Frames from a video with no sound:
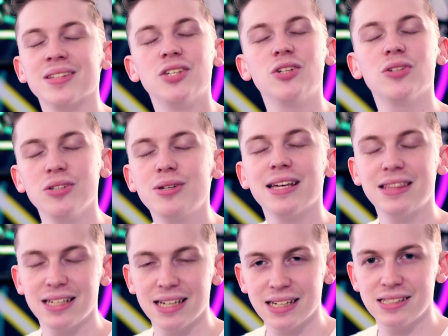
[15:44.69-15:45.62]
You
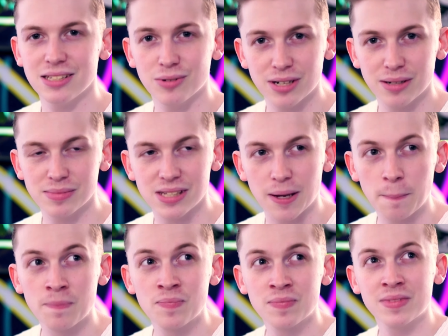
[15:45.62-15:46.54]
get the idea what I'm
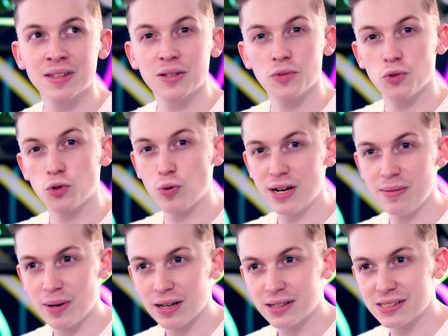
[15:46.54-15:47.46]
saying.
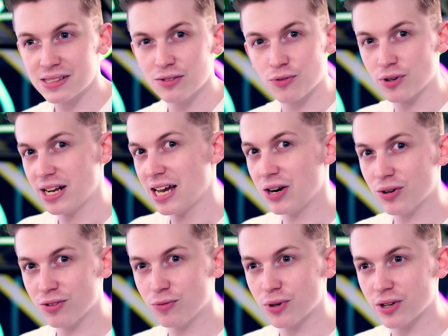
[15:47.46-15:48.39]
$20 for an
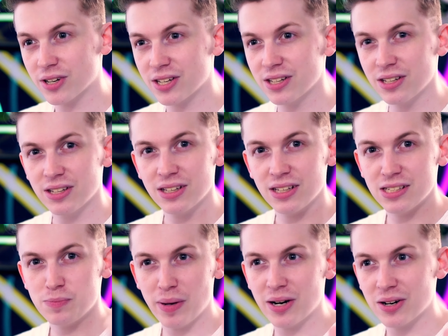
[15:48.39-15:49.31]
hour of work
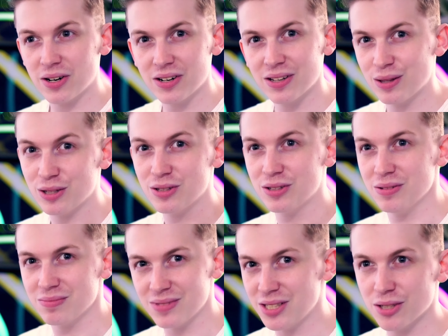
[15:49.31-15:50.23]
is better
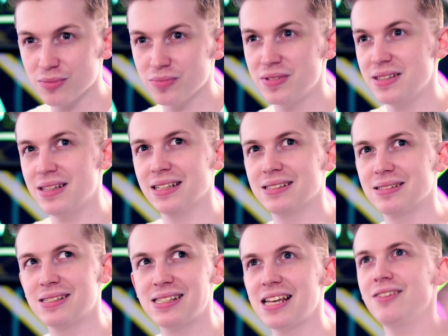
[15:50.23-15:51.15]
than
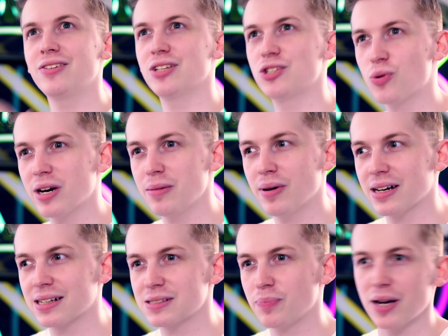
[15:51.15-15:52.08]
than saving
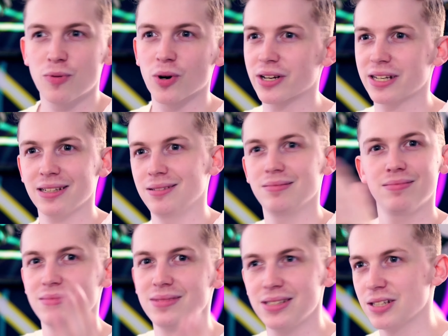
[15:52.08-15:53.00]
$20 by working
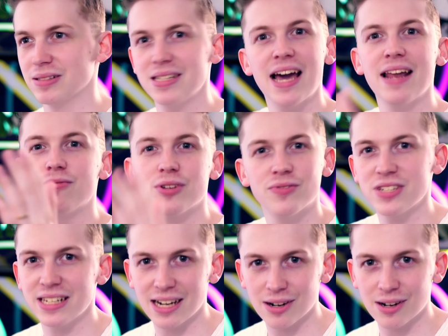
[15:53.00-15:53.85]
10-15